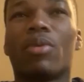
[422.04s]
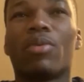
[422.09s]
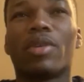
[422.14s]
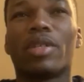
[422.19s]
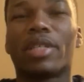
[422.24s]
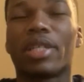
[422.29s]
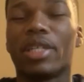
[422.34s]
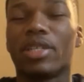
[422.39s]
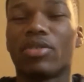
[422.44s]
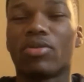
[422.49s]
I want to
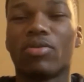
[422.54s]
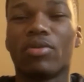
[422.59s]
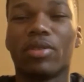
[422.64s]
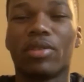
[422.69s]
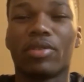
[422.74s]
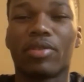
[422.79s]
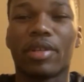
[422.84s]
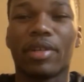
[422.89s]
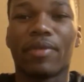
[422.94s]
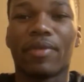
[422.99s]
say two to
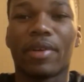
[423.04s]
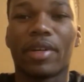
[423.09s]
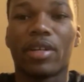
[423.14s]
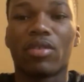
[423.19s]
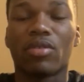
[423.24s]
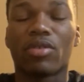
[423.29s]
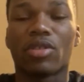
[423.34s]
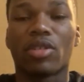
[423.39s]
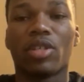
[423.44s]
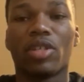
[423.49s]
three
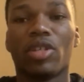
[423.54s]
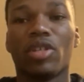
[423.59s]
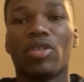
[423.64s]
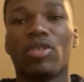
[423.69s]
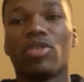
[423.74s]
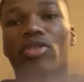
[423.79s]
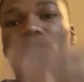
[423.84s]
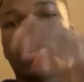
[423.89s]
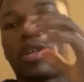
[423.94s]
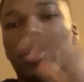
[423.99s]
rounds,
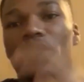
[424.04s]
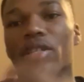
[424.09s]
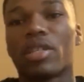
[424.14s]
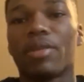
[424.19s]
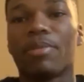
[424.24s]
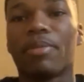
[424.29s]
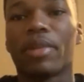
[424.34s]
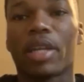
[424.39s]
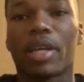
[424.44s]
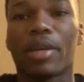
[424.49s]
you start to see
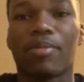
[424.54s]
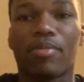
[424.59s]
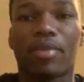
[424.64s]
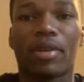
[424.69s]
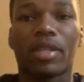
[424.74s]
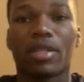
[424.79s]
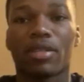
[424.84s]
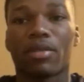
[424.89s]
me like press